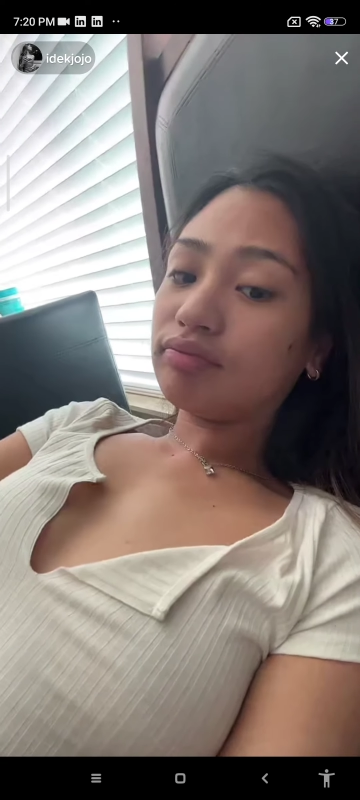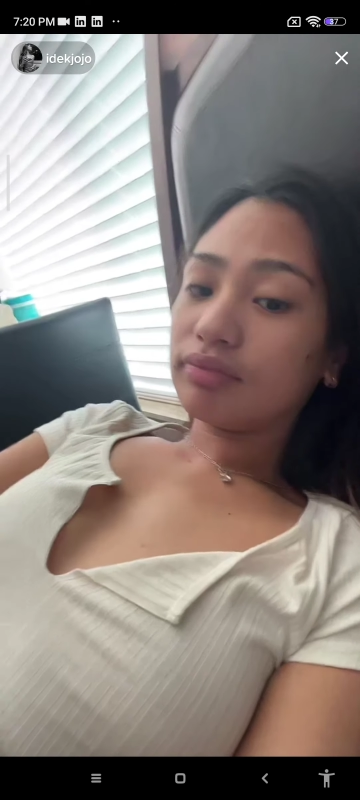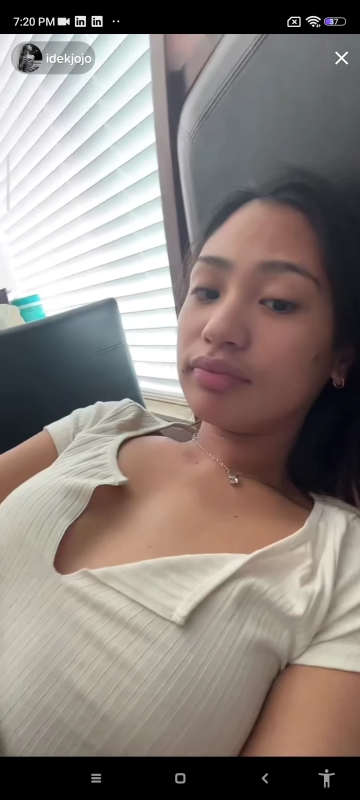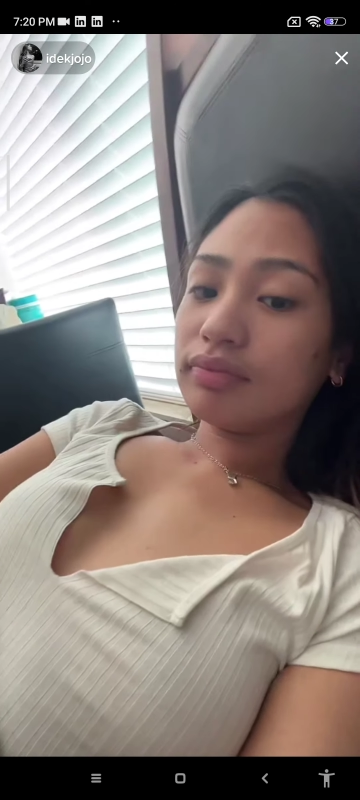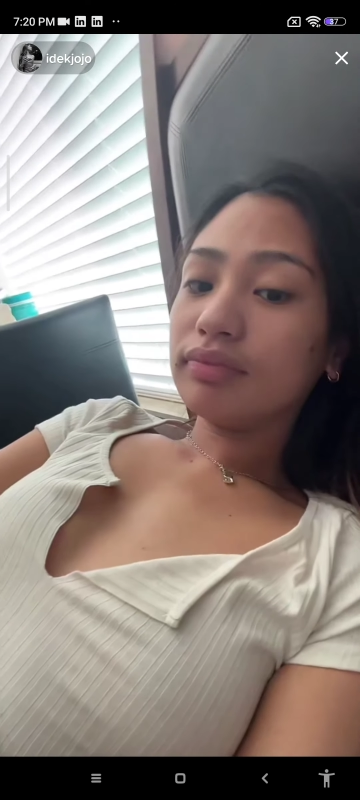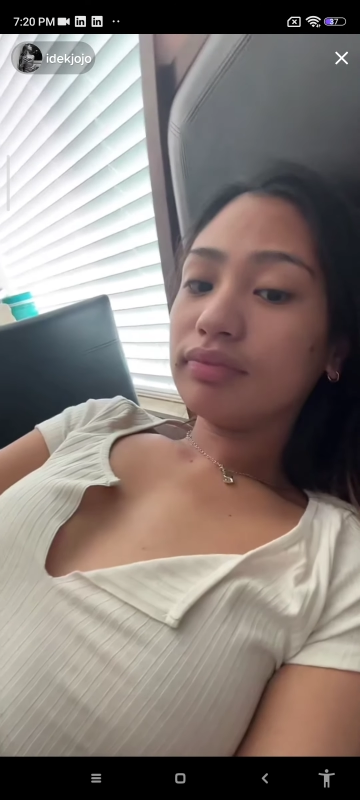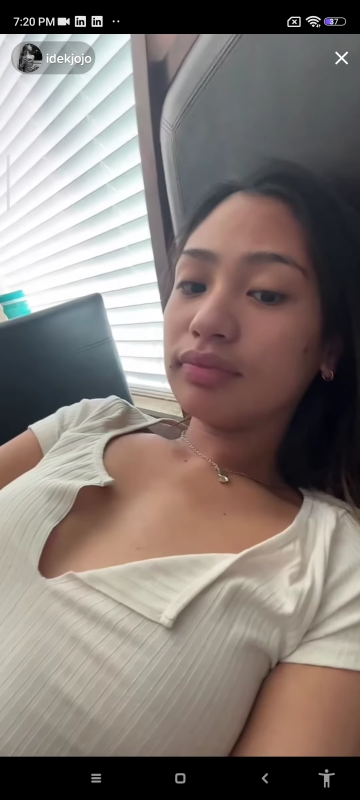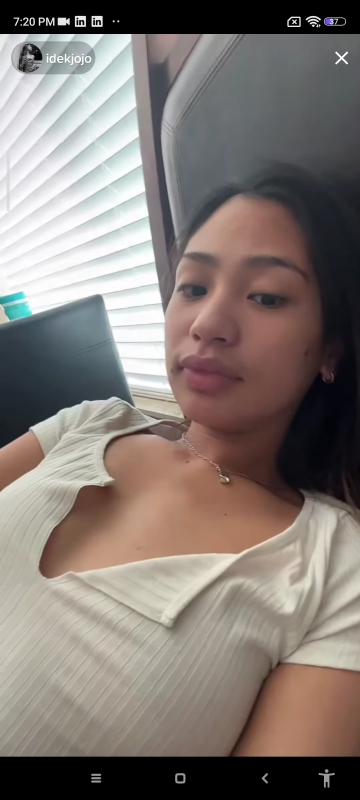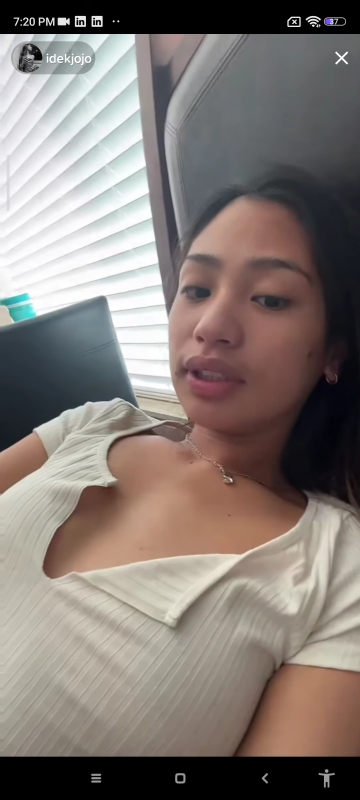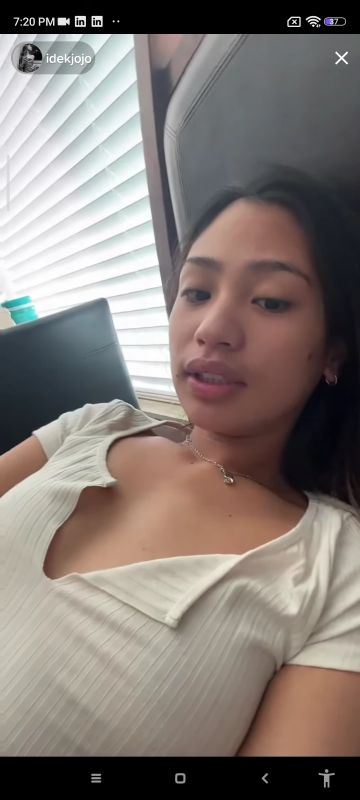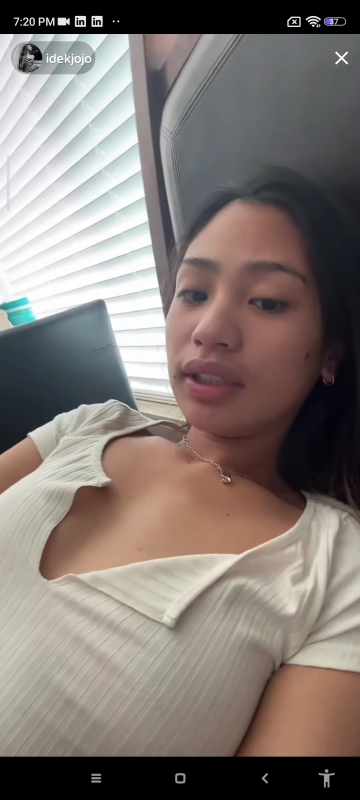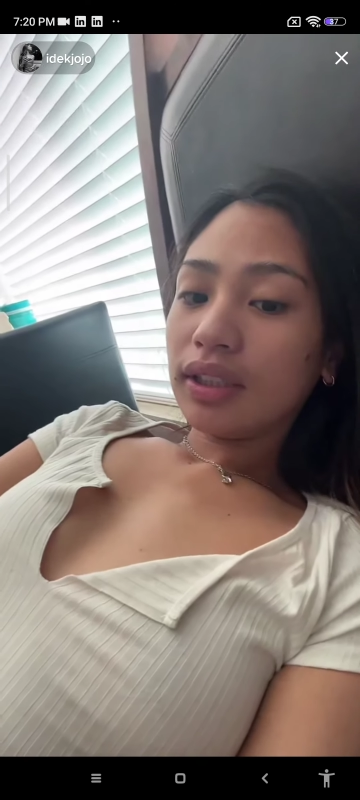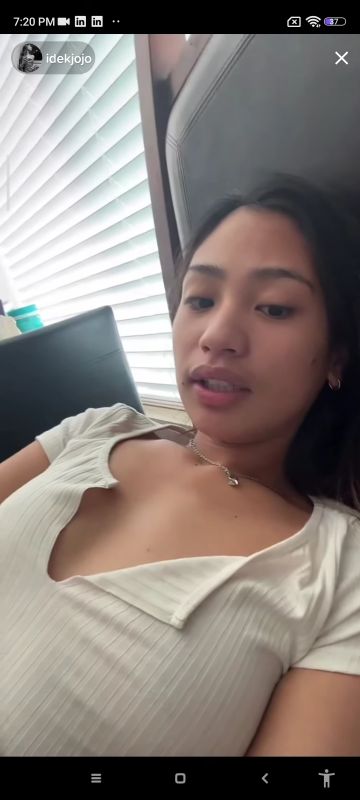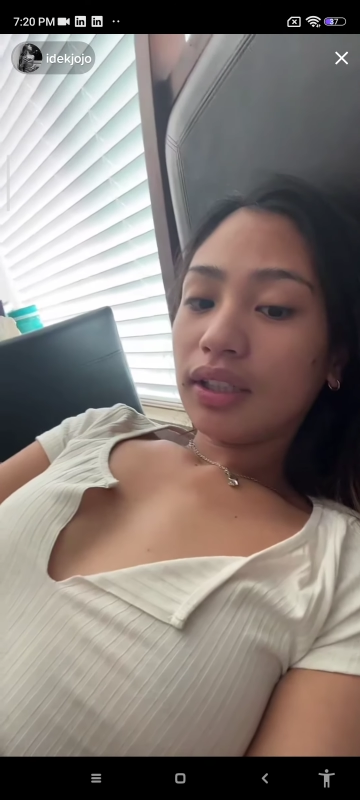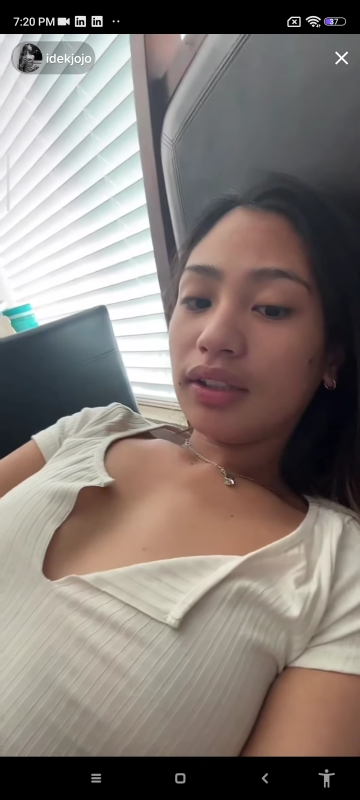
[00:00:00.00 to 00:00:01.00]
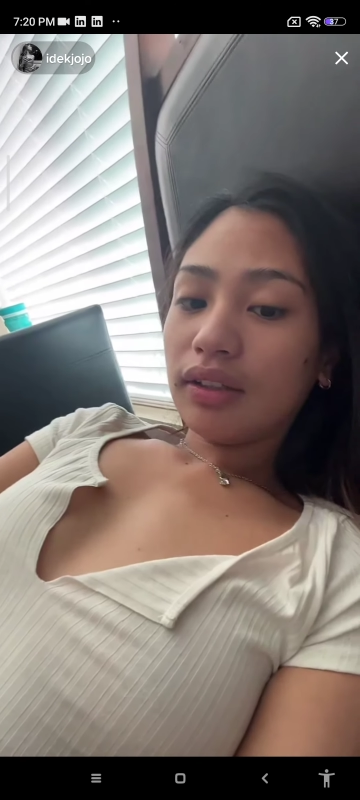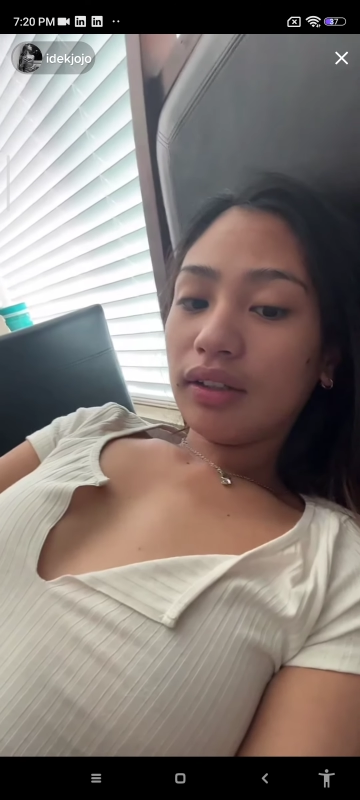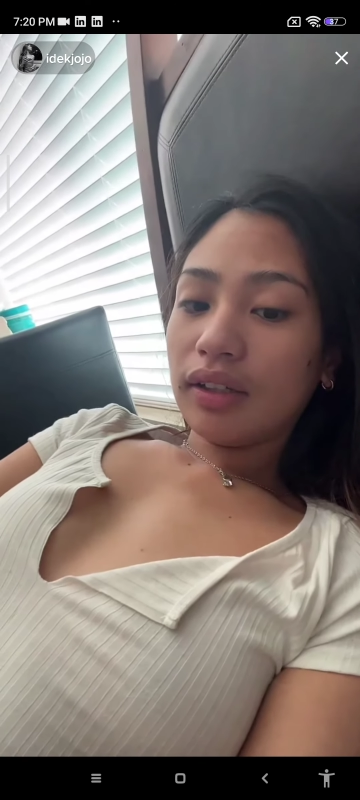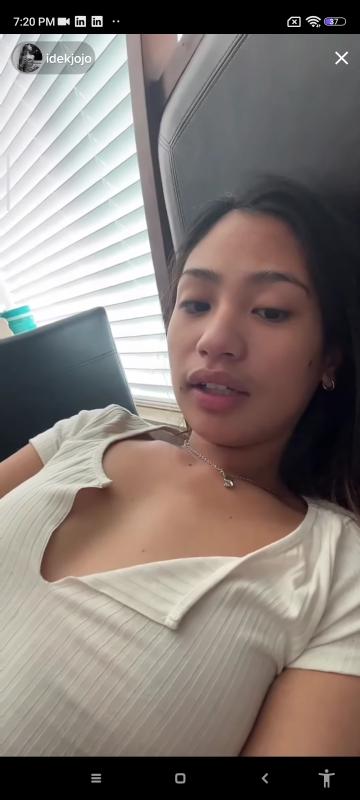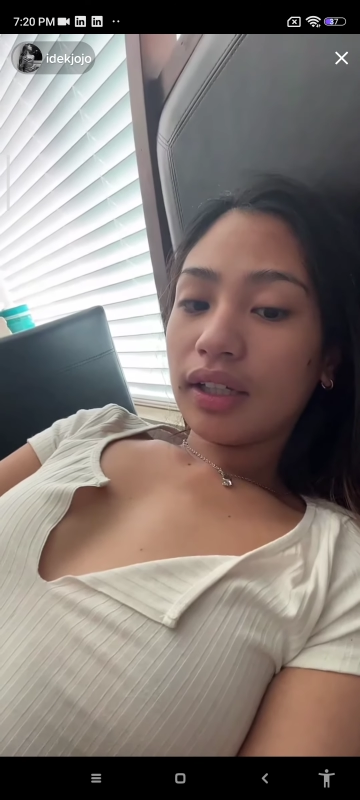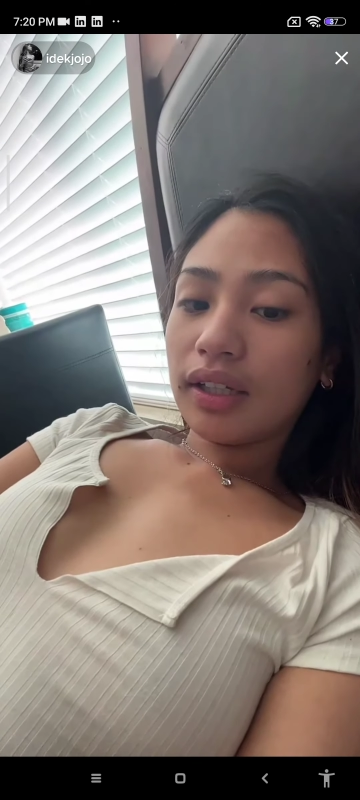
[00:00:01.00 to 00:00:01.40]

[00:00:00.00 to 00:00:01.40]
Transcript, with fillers: Okay.